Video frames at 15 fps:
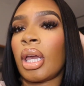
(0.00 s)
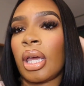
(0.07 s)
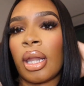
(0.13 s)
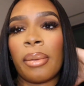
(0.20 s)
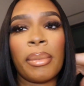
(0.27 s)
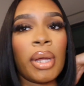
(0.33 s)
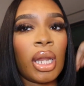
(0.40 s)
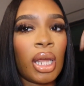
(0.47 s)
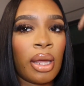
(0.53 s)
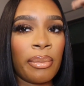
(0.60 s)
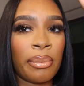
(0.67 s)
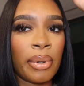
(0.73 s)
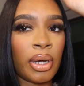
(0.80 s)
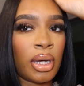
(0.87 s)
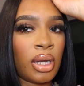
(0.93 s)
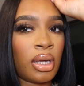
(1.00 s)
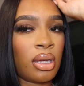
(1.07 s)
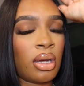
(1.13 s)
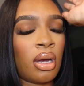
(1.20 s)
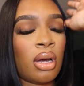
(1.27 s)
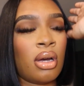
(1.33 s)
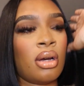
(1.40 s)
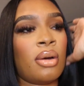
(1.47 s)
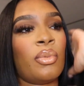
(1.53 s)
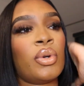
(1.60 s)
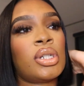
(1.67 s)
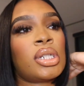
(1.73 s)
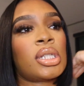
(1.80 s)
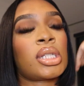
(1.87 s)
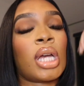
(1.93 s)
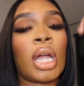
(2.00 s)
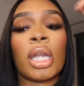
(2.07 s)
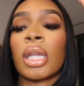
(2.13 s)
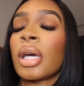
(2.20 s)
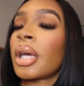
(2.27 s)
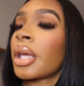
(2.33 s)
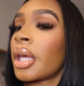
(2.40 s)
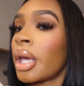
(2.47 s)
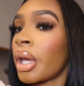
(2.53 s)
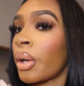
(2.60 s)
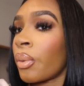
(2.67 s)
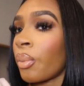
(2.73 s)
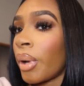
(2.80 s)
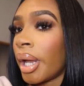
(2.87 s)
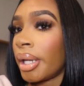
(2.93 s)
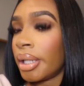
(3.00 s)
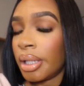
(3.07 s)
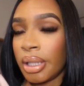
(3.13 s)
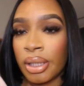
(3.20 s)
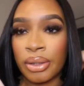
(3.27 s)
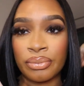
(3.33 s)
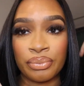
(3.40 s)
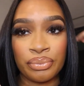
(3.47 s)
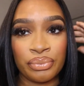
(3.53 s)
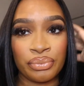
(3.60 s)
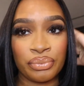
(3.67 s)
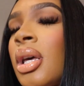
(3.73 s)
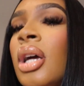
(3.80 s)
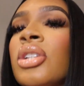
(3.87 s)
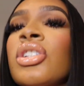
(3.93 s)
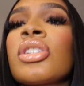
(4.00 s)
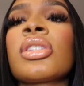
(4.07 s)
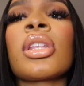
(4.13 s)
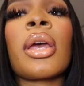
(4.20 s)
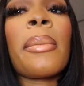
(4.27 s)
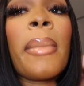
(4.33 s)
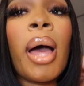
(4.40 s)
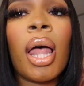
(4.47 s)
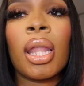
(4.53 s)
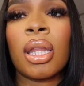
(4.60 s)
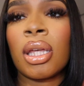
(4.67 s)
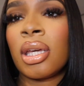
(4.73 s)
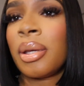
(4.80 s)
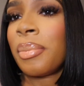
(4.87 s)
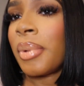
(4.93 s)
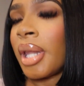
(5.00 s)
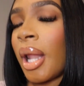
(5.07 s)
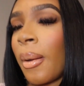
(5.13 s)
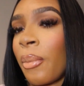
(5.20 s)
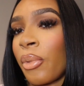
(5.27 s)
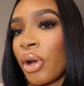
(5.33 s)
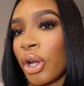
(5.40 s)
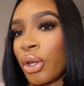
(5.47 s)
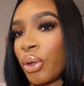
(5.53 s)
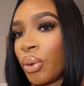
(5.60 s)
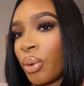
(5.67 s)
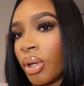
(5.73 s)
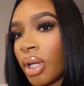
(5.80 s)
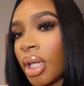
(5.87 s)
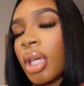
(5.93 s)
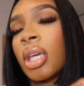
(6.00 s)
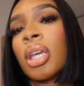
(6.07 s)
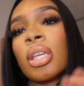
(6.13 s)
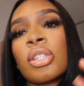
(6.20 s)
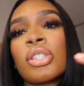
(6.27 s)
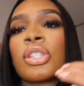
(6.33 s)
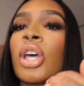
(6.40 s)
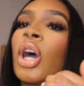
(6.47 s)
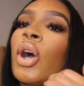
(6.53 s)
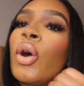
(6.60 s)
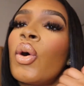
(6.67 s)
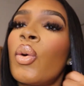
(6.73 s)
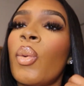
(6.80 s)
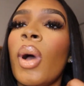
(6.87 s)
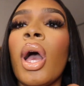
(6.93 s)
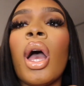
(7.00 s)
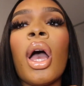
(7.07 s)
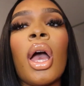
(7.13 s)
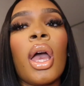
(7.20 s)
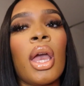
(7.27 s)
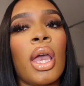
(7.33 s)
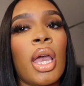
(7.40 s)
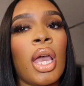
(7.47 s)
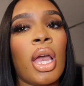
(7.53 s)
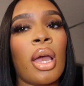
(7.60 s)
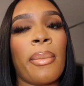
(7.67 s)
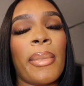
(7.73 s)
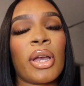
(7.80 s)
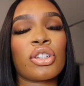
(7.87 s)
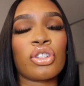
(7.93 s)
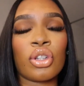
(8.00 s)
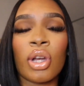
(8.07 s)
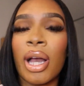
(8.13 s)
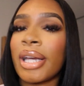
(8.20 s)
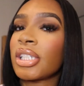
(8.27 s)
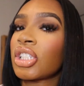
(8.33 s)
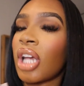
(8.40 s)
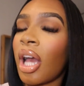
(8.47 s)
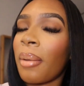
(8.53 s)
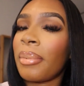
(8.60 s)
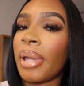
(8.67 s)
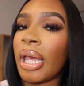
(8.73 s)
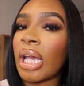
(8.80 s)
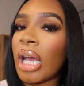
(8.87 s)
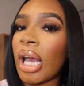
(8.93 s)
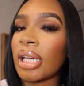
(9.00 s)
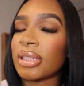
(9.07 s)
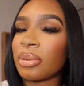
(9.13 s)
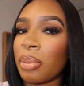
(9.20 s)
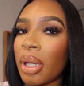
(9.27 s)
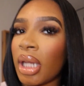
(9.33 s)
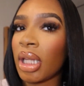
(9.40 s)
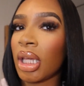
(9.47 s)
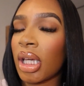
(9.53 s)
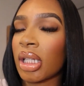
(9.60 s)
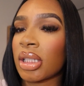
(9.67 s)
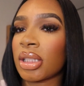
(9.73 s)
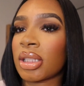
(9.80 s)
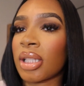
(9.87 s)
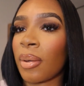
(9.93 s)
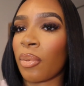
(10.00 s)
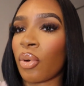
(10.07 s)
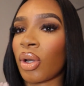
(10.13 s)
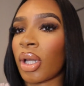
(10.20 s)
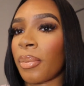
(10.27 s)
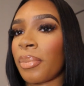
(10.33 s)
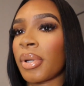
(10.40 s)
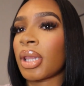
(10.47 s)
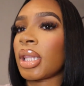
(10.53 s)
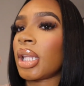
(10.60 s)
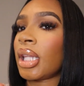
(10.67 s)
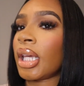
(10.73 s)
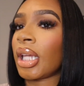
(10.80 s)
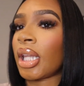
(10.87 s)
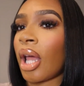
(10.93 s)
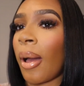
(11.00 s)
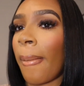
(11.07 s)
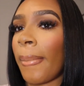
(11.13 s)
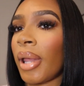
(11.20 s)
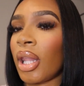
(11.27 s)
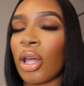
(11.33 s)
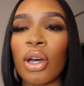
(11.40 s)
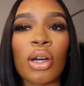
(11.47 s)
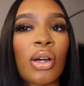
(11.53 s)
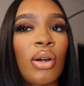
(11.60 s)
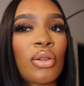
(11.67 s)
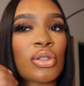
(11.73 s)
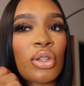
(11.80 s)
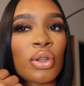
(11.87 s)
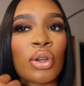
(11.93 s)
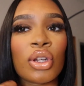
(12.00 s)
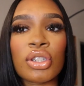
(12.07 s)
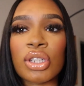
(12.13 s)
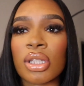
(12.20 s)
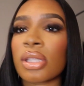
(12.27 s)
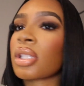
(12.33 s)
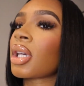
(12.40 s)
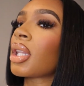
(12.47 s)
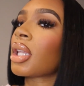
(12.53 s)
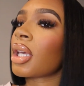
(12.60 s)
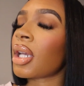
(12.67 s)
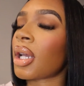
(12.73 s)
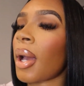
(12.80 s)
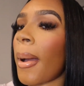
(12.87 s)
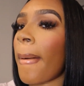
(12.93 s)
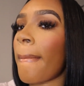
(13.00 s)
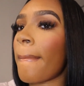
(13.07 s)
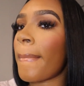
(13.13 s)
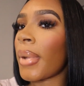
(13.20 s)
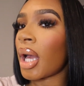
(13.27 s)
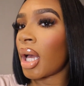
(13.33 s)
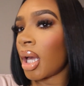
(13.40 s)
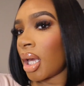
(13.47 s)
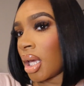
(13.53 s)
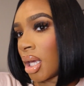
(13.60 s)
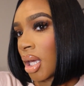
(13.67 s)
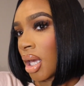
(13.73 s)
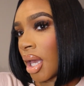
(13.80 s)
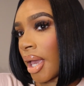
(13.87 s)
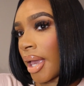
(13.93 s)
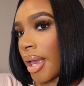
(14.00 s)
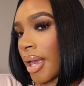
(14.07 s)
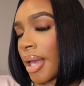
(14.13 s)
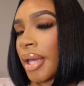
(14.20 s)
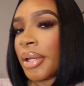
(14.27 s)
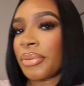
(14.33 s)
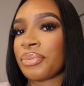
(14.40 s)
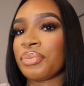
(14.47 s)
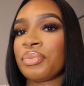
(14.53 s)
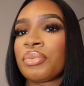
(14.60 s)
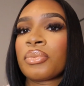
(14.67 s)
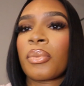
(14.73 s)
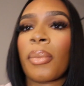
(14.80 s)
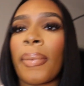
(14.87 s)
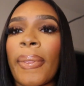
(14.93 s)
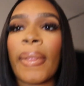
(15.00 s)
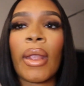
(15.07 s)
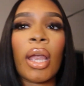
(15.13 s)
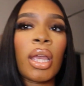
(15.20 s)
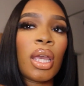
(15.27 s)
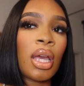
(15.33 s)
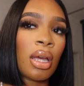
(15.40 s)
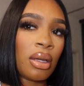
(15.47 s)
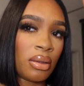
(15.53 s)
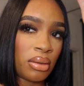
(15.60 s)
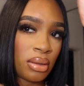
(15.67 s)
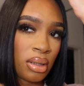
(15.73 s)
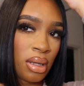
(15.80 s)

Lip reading: in a minute, but we just got done getting ready. I just did my lip and I'm wearing nudity, so make sure you guys shop Day Cosmetics. I'm gonna put the link down below so you can just click. And yeah,